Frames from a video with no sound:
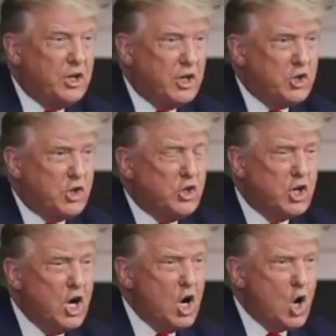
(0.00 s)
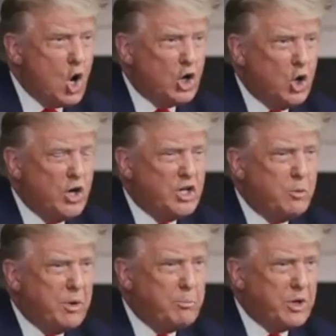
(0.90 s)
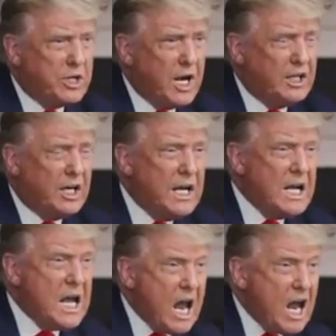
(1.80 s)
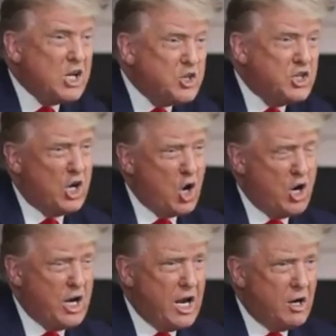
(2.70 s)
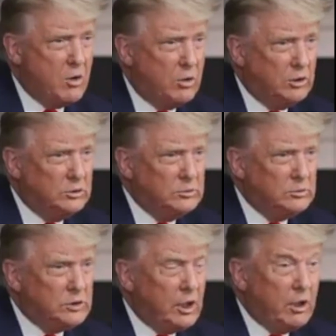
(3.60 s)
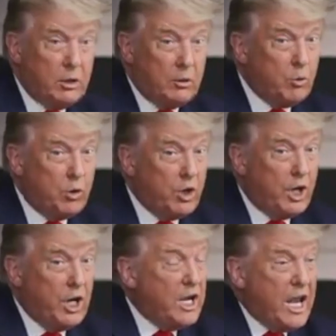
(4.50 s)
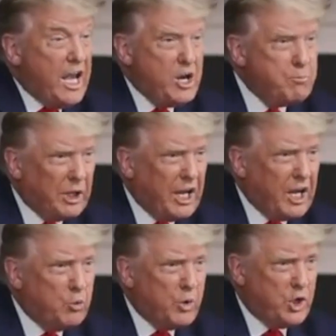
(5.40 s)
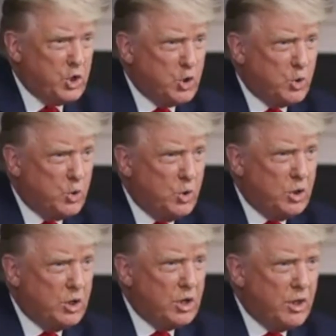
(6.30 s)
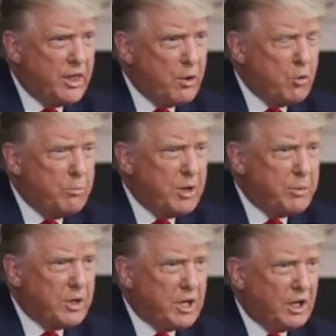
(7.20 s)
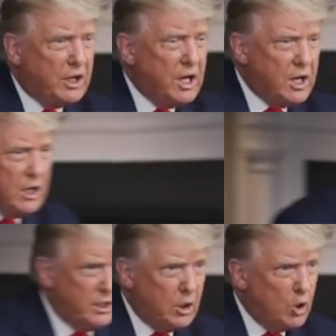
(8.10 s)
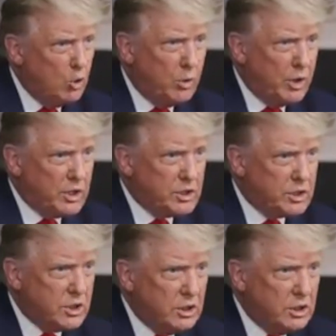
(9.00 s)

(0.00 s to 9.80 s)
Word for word: conditions are going to be protected as they are now. How? In any plan we do, they will be protected. That's always.